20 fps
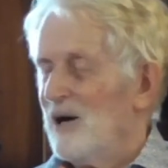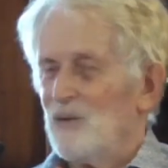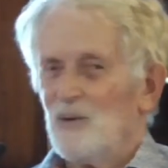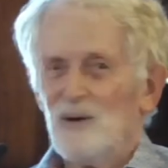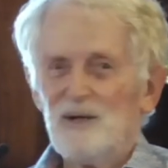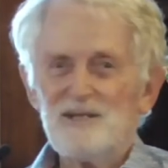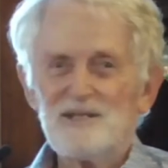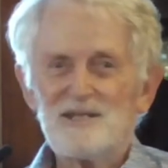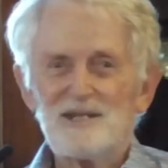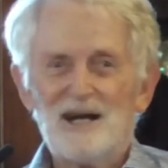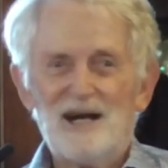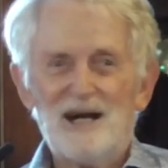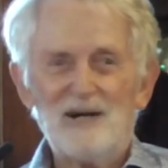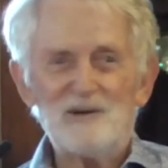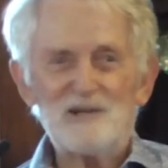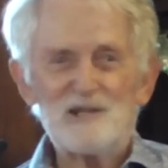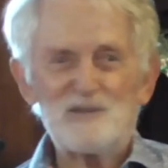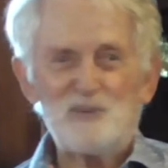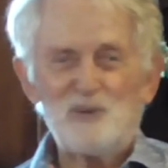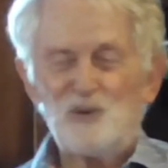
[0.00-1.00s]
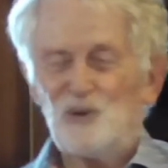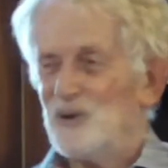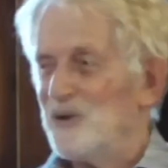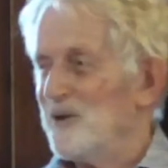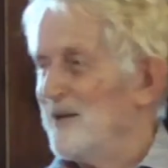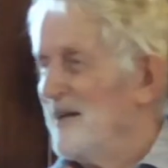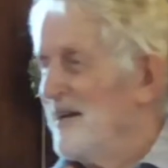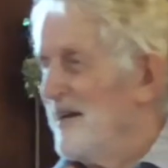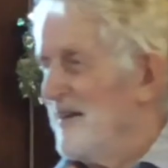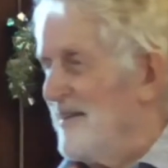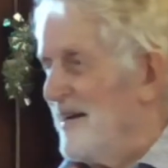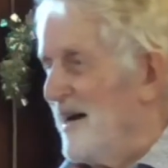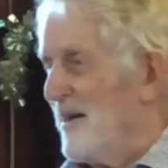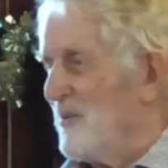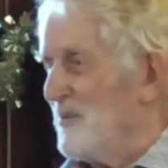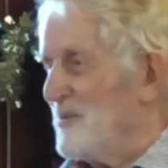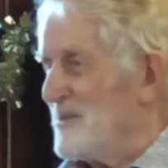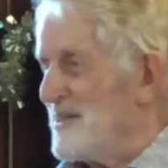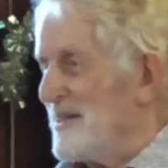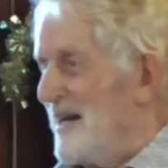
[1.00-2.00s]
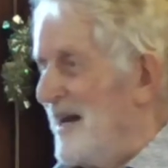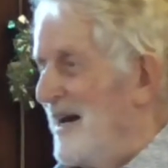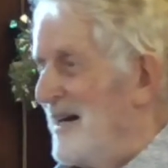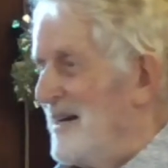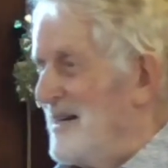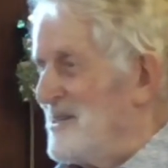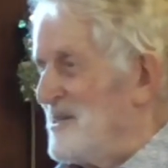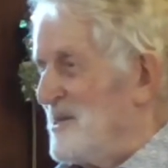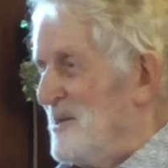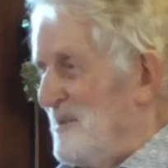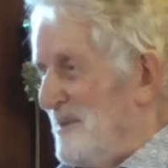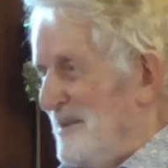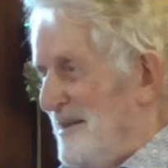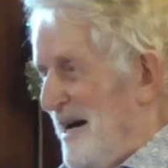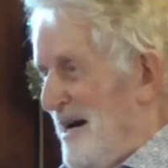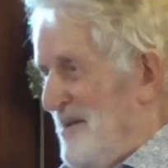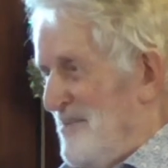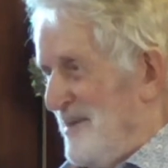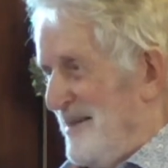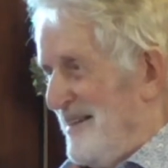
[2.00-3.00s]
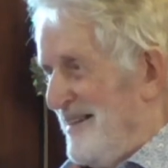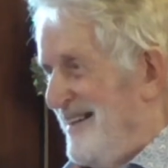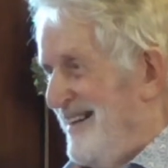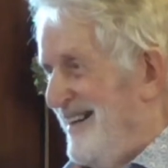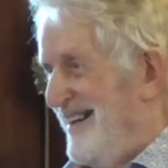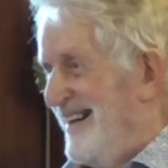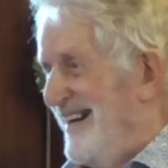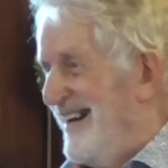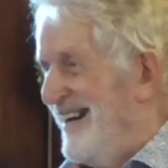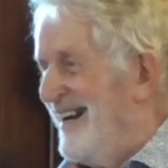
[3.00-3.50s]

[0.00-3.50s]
One is that I was born, and the other was that Halleys Comet came here.